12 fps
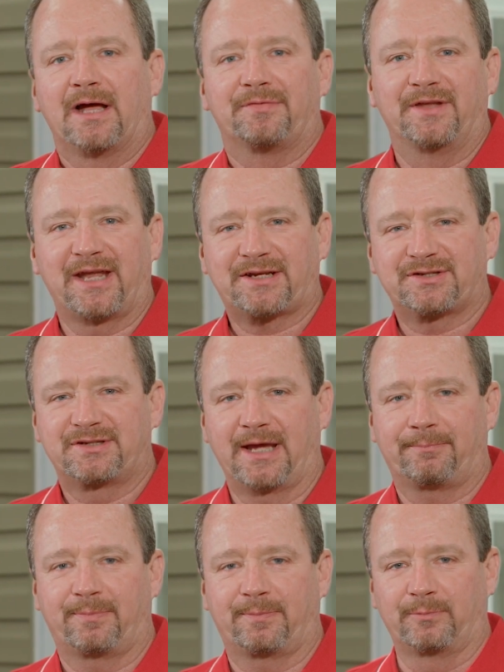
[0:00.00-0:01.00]
The next
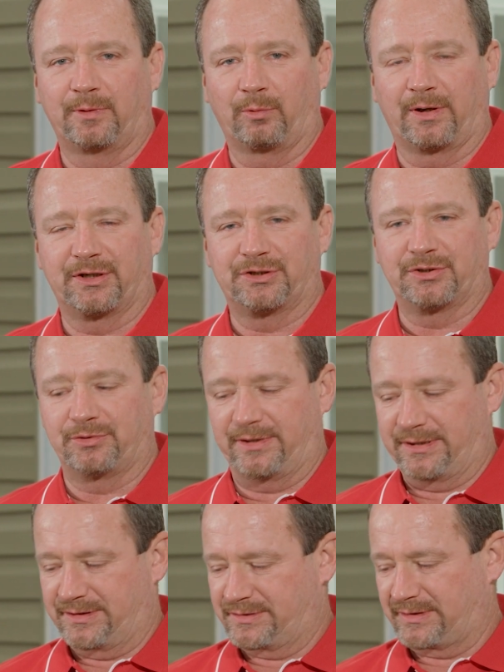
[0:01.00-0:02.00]
step we want to do
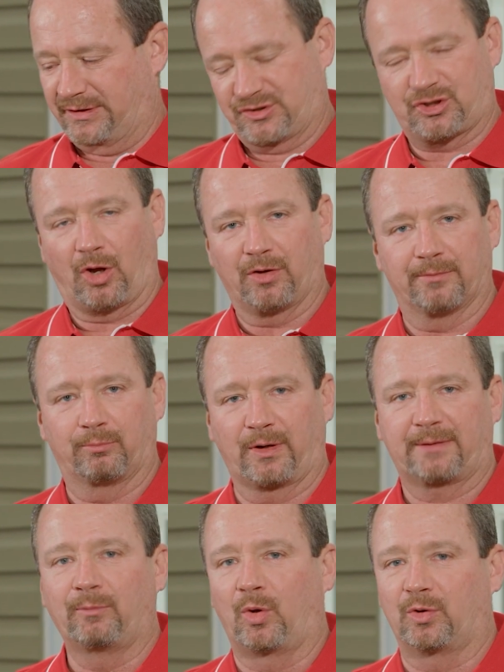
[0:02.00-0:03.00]
is install the
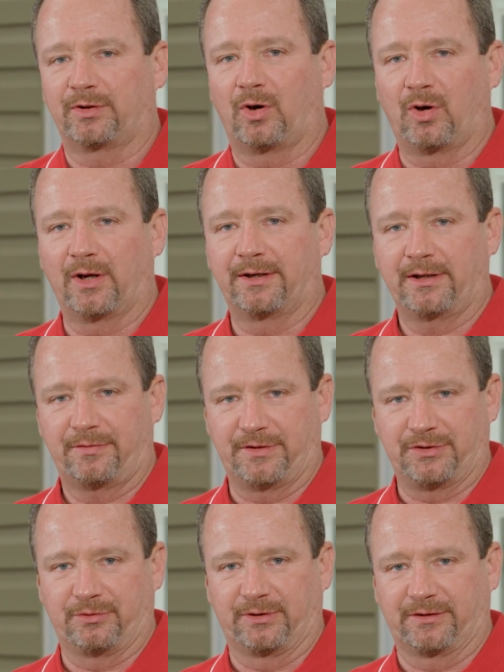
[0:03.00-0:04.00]
brick mold on the
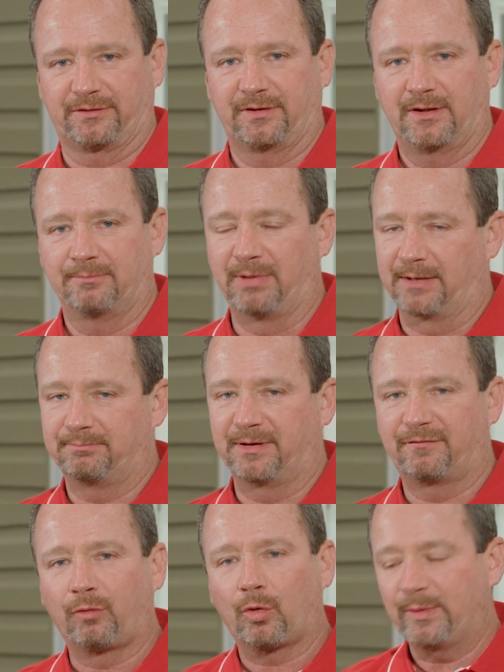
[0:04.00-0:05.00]
unit. But
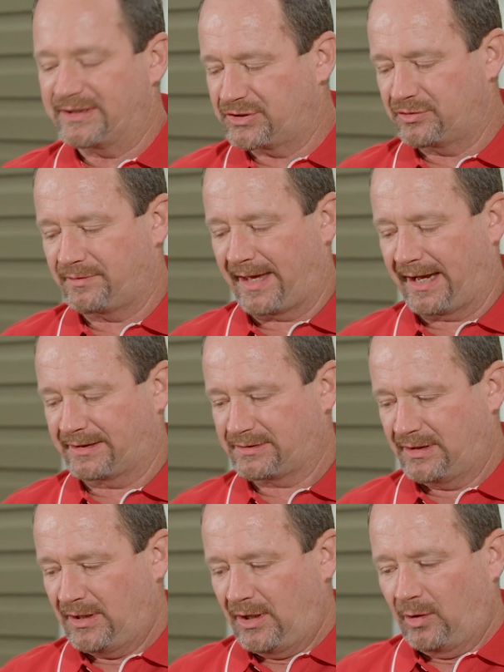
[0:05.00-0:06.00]
before we do that,
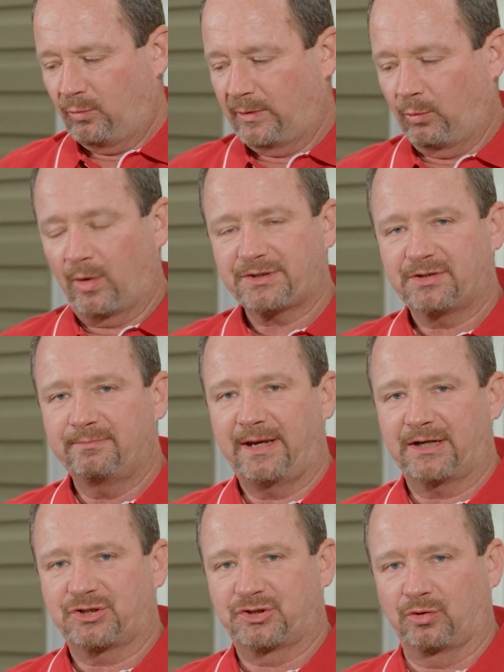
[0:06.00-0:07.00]
we want to
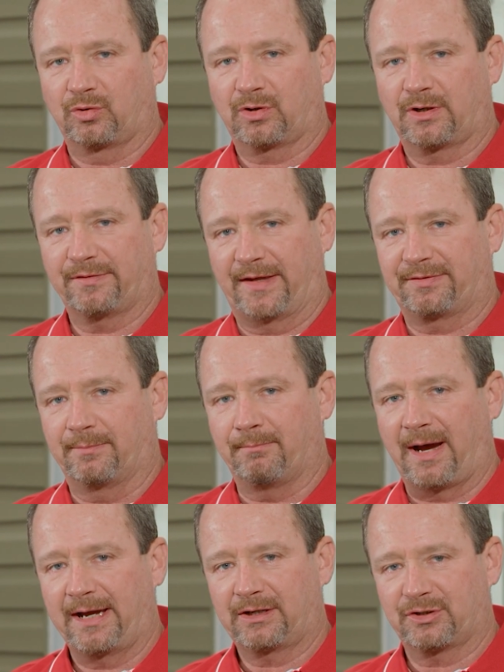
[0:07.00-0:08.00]
make sure that the
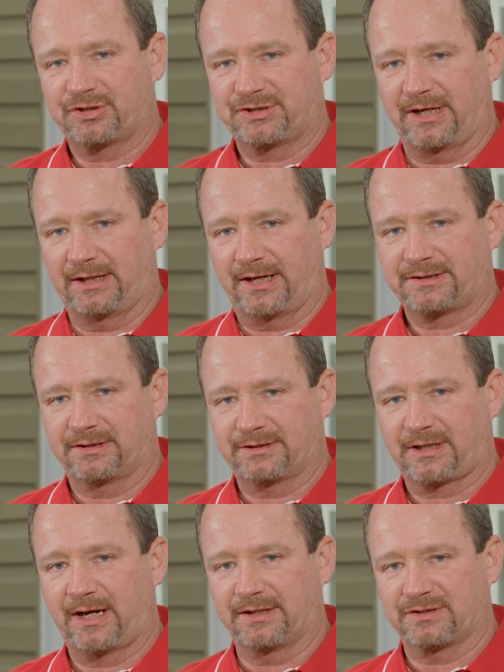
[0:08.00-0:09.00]
miters stay nice and
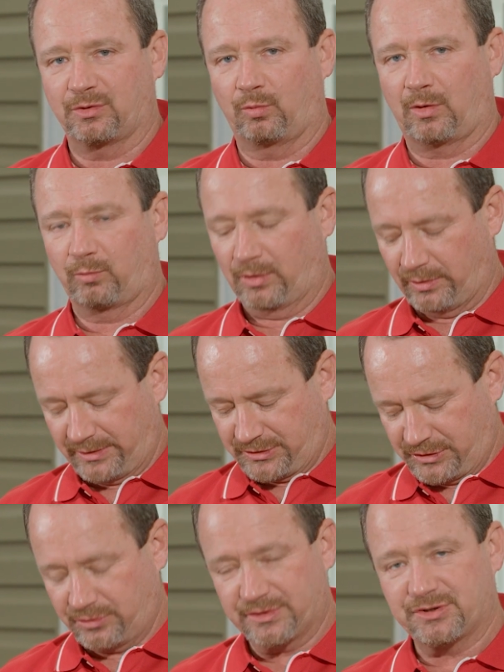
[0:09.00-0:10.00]
tight. So what we're going to
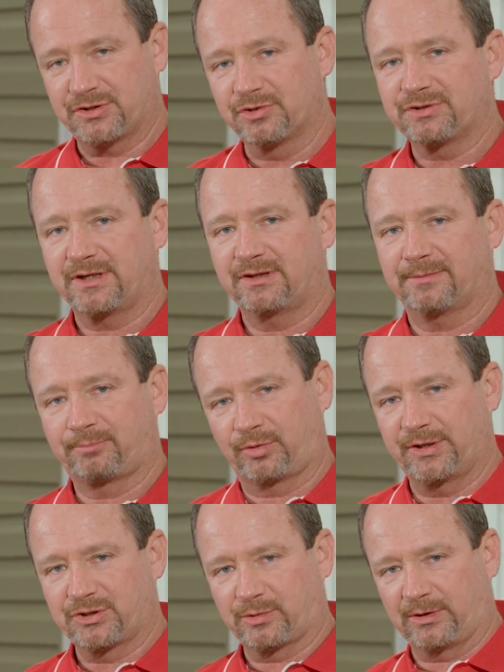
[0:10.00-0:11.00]
do is, using the
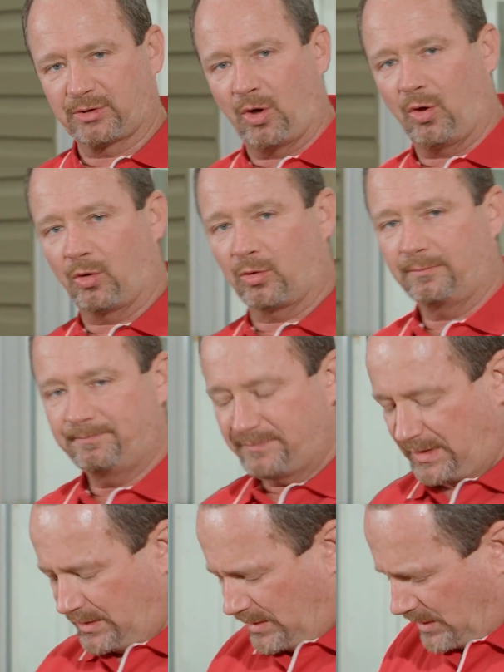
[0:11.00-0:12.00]
pre-drilled hole,
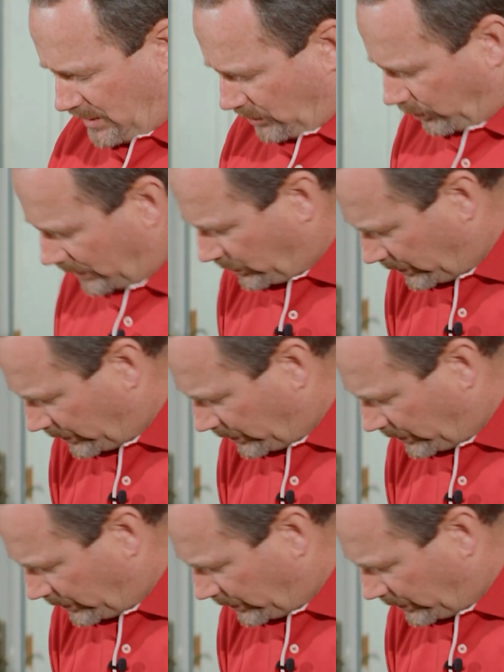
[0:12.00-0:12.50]
we're